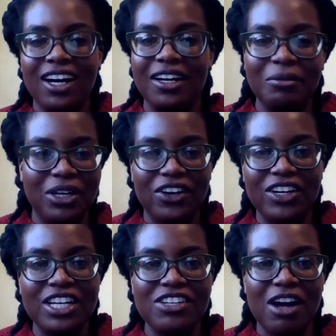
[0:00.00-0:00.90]

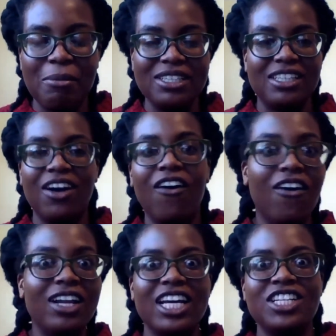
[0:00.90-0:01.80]
Korean dramas and all
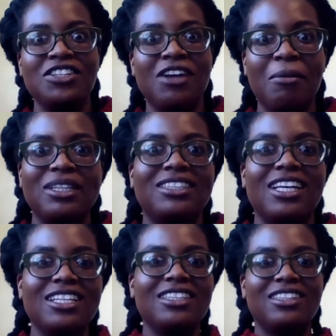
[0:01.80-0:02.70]
Asian dramas
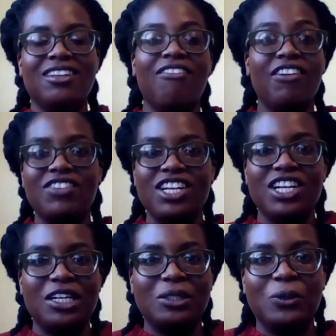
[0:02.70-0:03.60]
since 15
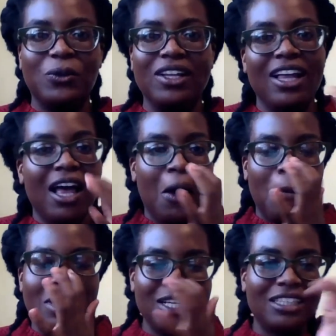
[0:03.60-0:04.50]
years old. When
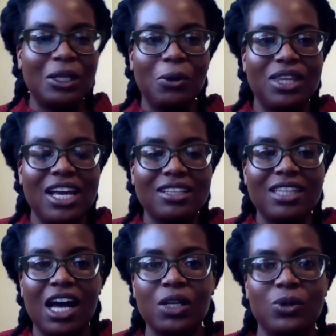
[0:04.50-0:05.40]
they slow things
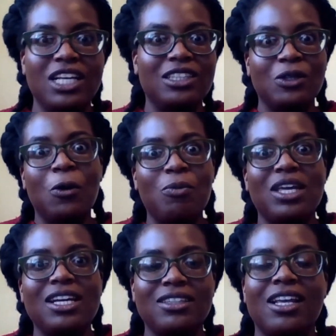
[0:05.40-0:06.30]
down or when they zoom
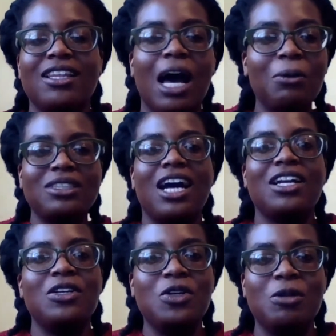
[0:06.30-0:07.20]
things in, that was kind of
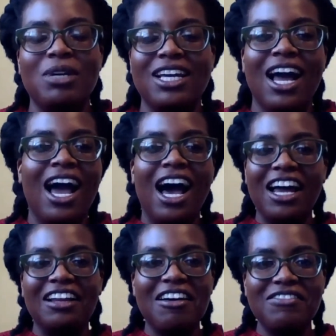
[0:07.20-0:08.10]
new to me. I
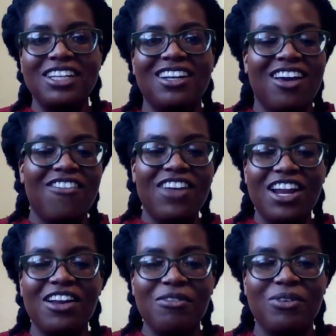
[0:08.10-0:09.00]
loved it. I fell in
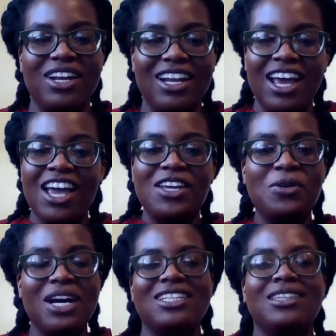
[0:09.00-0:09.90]
love with it. You
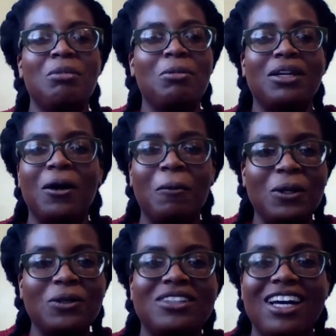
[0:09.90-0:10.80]
get to see people up
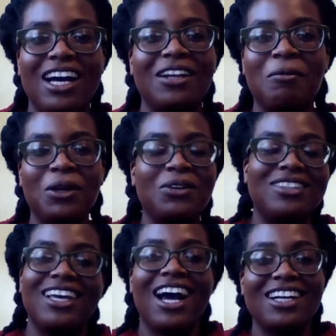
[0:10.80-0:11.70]
closer, and up close they
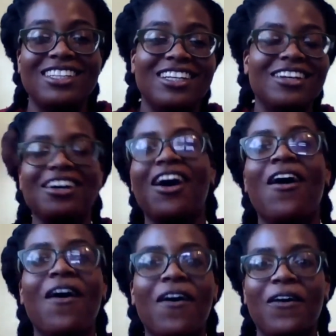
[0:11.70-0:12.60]
actually look
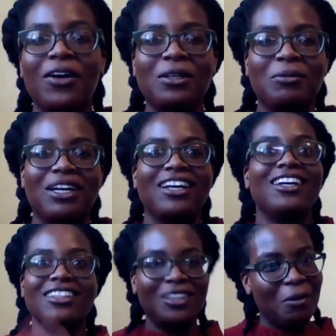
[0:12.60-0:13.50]
all the way
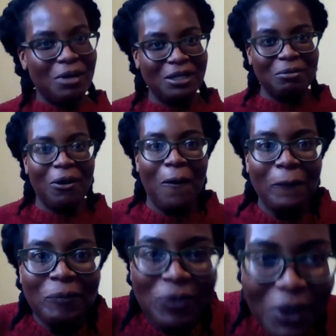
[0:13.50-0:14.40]
so much more
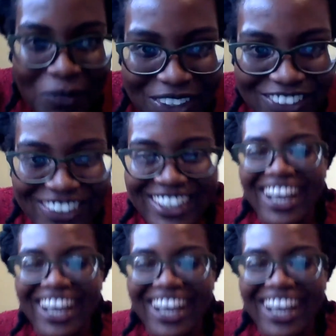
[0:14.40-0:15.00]
beautiful.